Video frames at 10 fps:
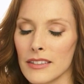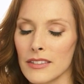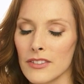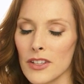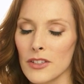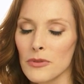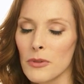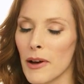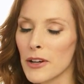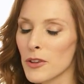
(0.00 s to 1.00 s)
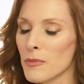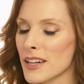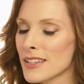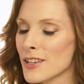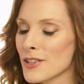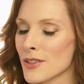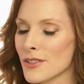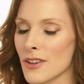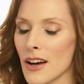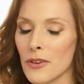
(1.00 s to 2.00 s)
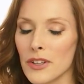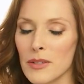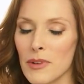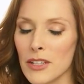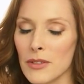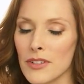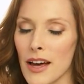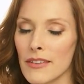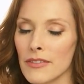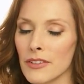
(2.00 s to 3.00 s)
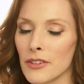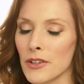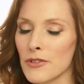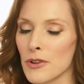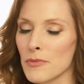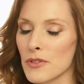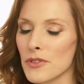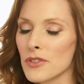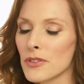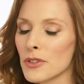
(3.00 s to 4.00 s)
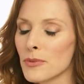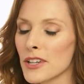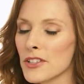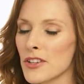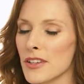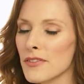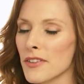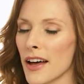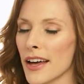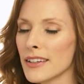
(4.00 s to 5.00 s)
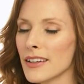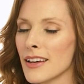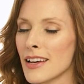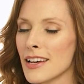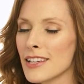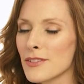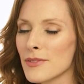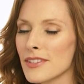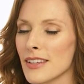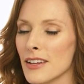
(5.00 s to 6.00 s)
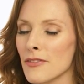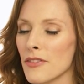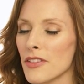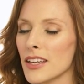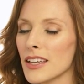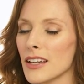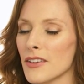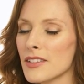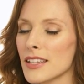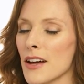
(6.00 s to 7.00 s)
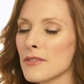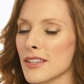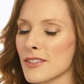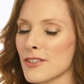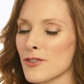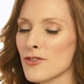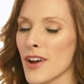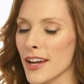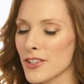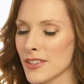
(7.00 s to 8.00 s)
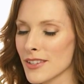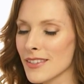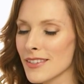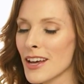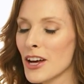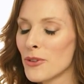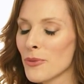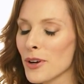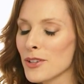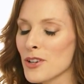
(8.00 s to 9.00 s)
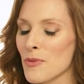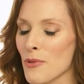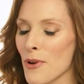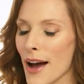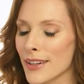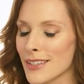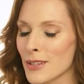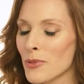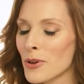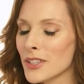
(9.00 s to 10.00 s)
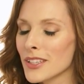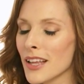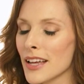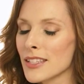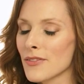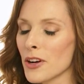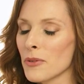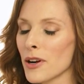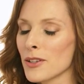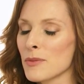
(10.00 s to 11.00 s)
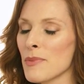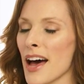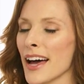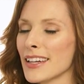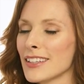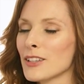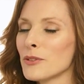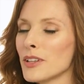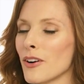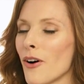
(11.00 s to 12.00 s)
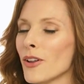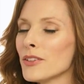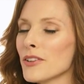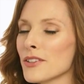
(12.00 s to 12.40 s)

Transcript: Gentle reminder that meditation is not going to make you deaf. Your eardrums are still going to work just fine. So instead of thinking of sounds as distractions, we're going to start practicing pulling the lens of our awareness back and including all of our